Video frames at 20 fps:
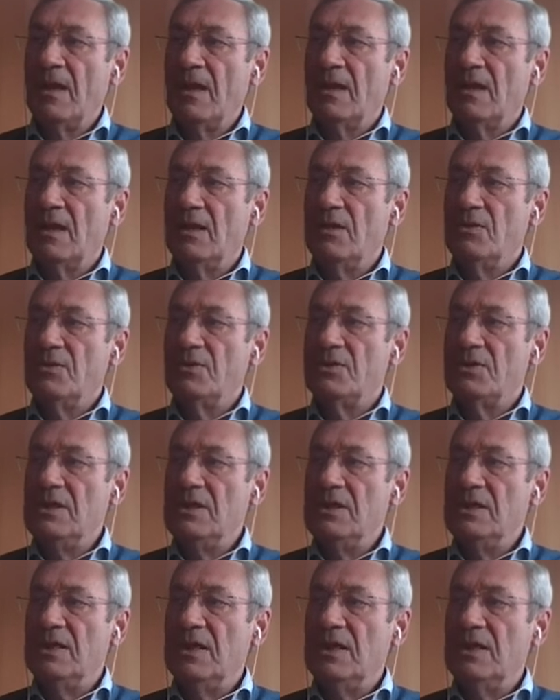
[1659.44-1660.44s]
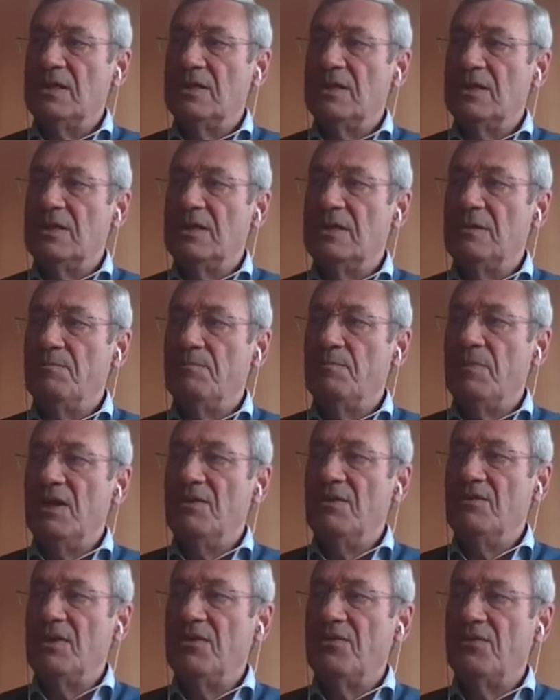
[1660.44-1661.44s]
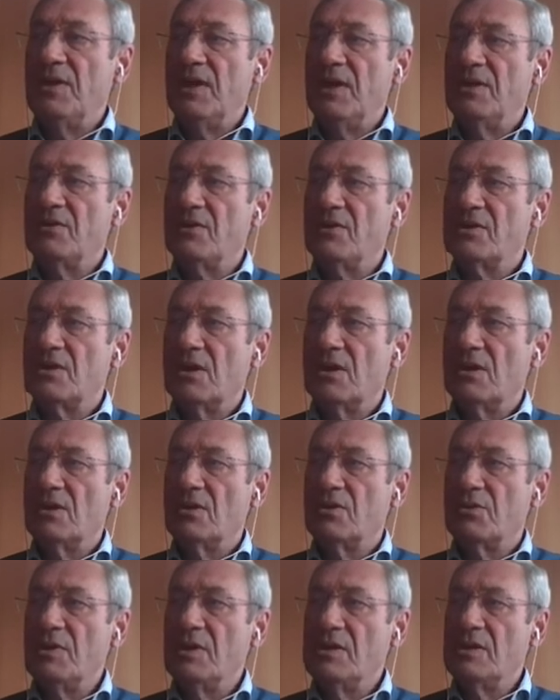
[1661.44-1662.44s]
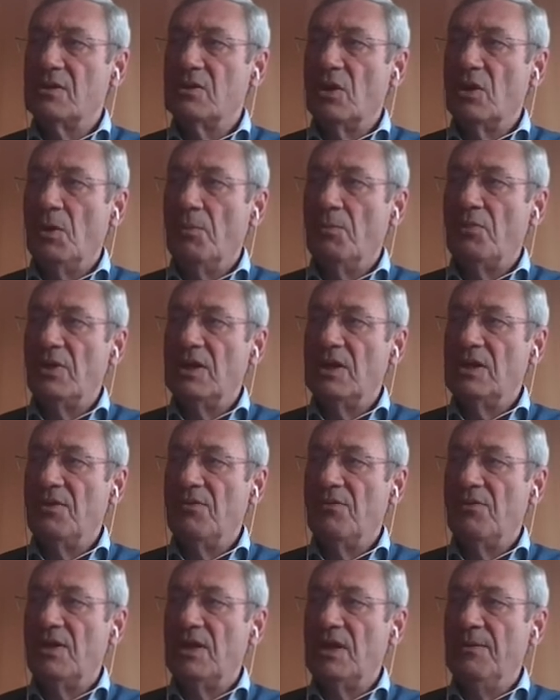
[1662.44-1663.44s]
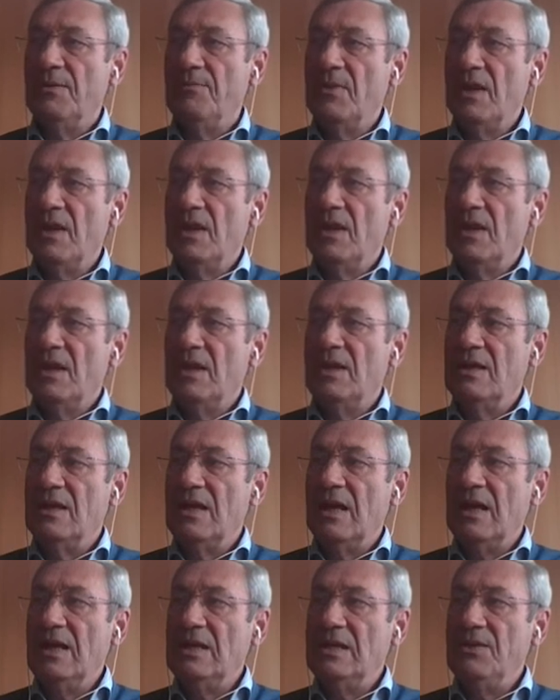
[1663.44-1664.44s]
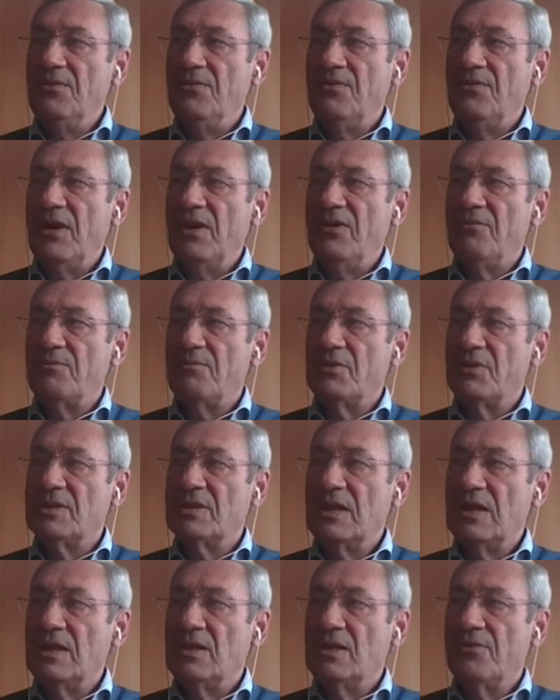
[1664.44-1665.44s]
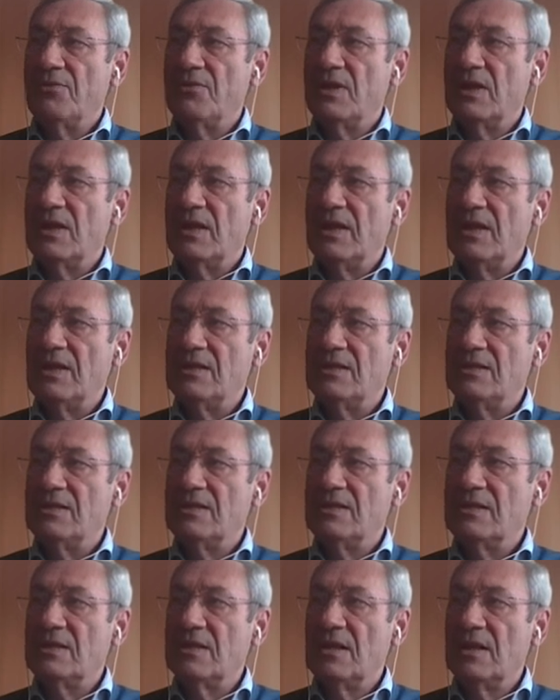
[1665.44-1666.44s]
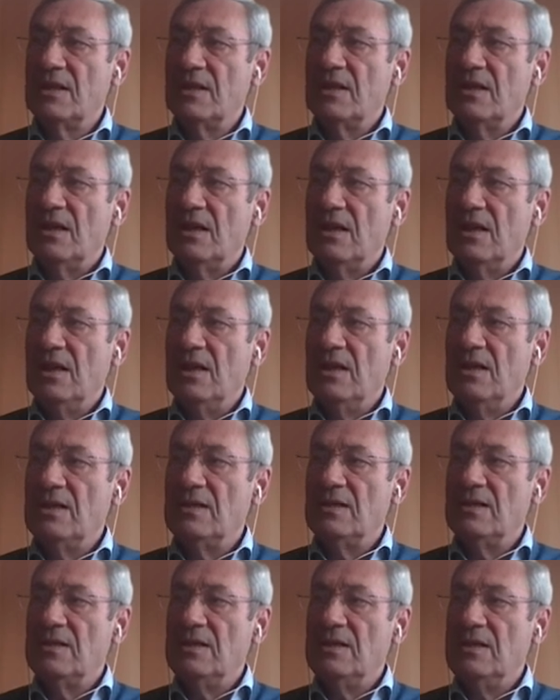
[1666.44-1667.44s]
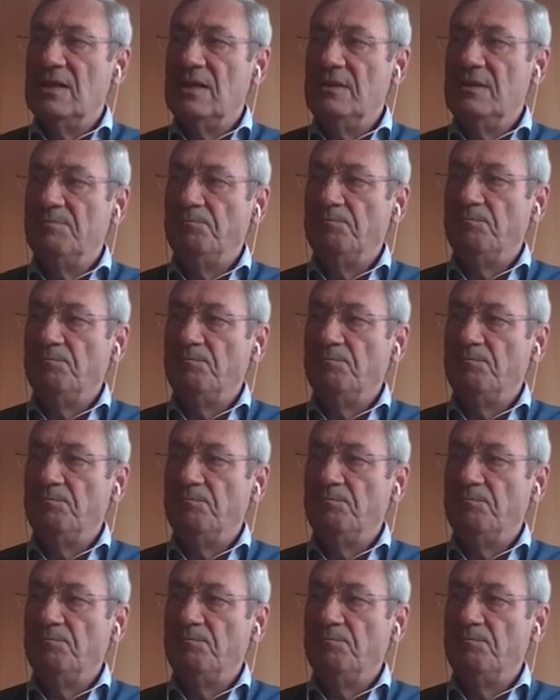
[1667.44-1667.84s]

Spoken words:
then you see that the pelvic fractures are treated operatively in 95% of the cases, and the